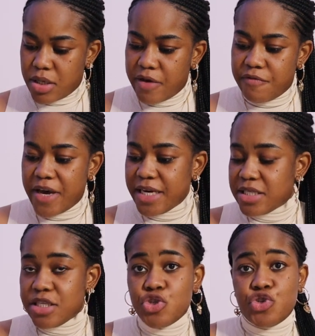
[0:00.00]
a
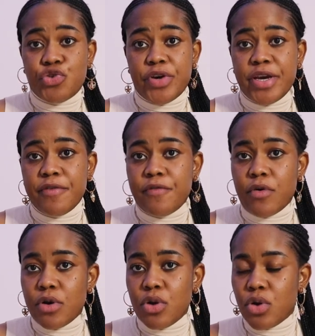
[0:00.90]
vanity tray
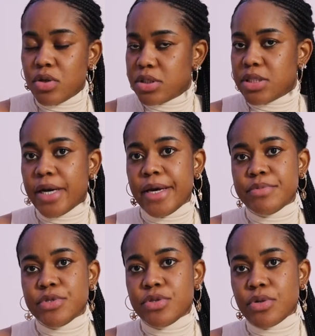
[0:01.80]
for a long
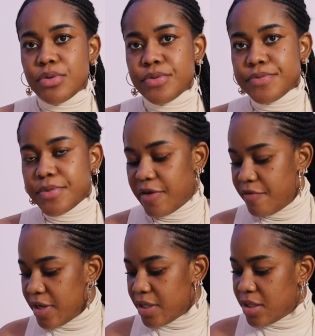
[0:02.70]
time, so I
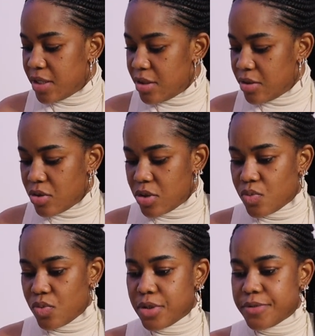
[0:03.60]
finally
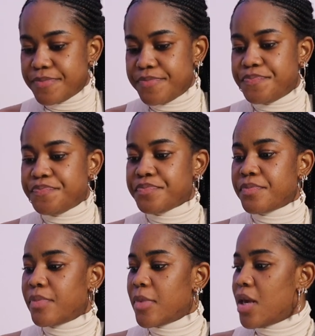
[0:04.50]
got one.
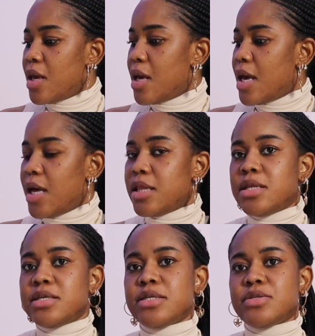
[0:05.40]
And
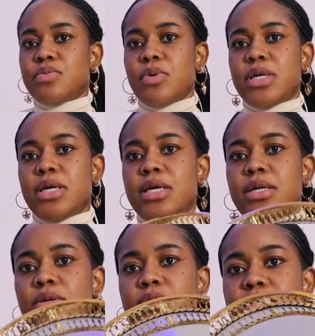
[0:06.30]
this is what
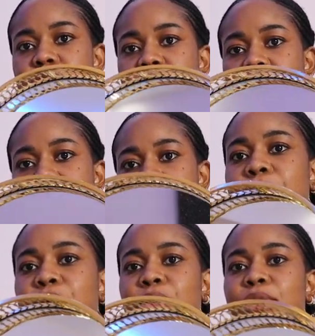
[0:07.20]
it looks like.
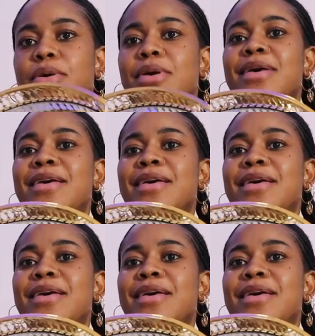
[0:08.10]
Yeah.